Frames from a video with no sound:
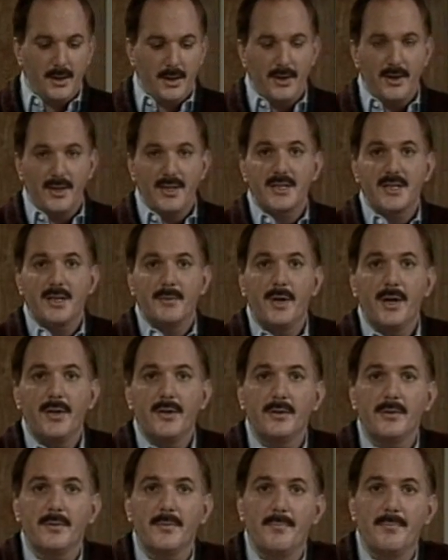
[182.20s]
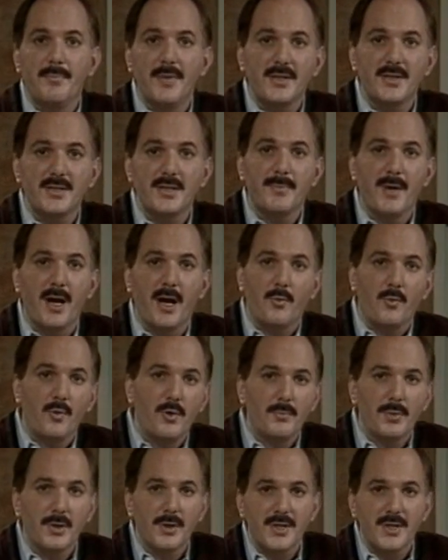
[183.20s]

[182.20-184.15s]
Now, there are some other myths about wound